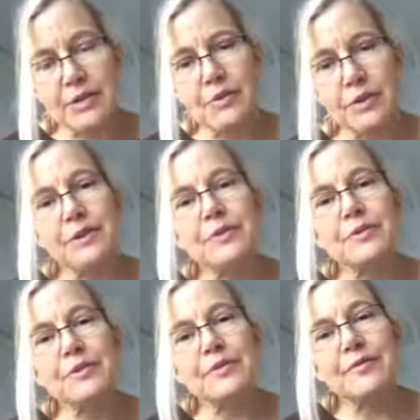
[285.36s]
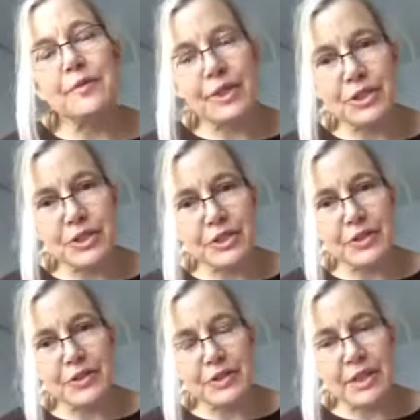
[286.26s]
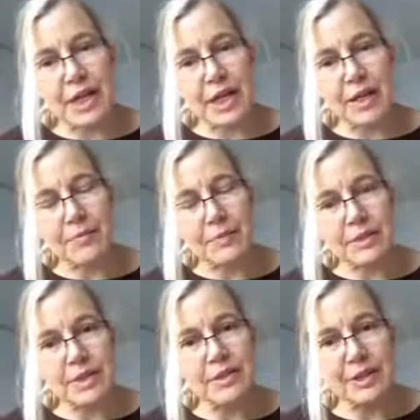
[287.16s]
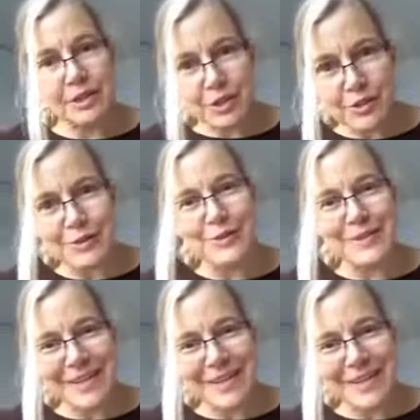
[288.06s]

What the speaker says: you all sorts of questions to look into those